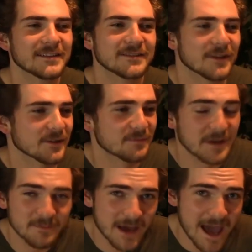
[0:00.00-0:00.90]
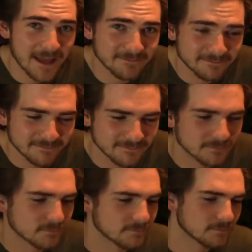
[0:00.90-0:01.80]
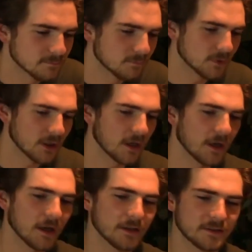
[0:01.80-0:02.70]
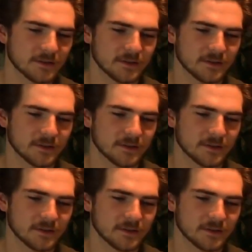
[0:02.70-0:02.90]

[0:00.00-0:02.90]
So it's pretty bad, but